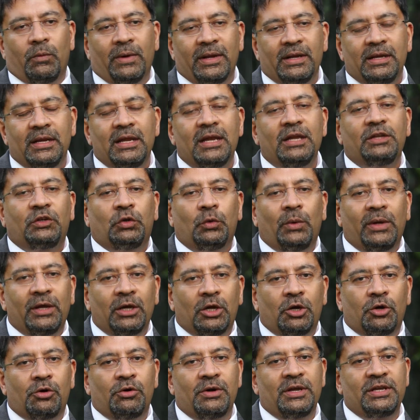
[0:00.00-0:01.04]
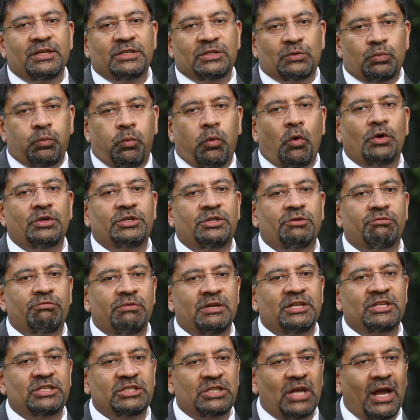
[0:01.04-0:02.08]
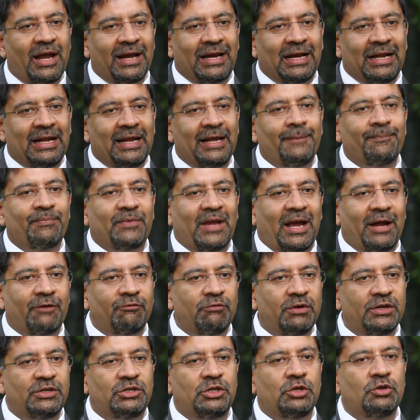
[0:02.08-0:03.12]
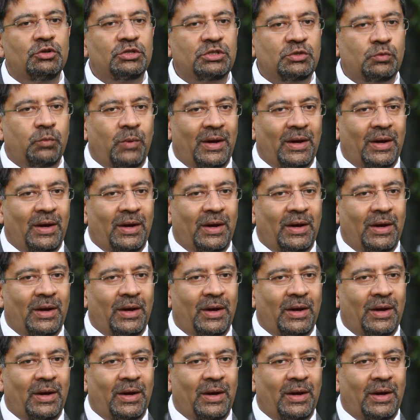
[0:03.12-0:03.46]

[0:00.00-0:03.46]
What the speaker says: We need to increase water recycling and reduce